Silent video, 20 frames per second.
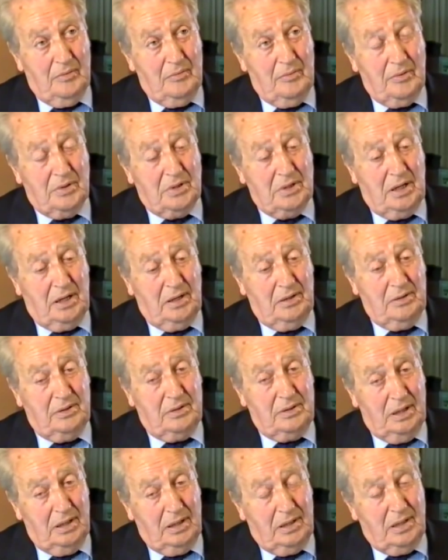which I
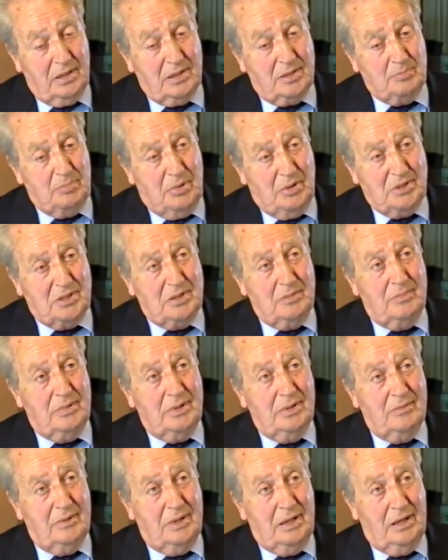think is
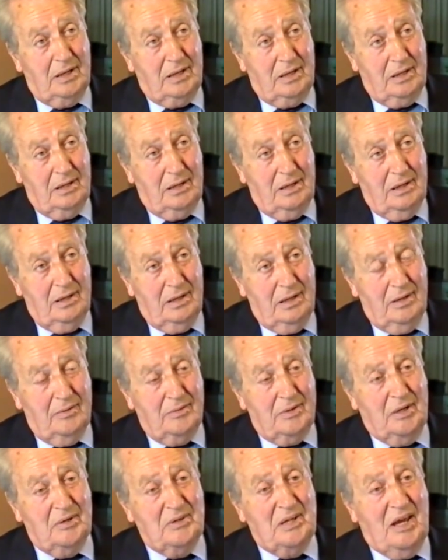possibly unique. You
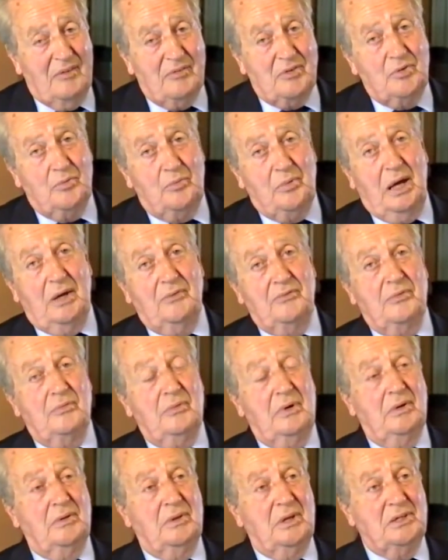don't have to wait for
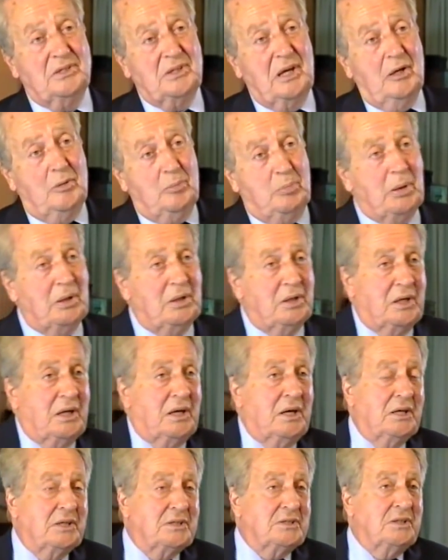one of these open
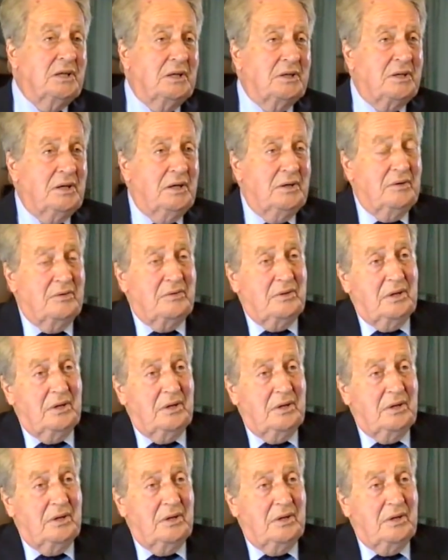days and that kind of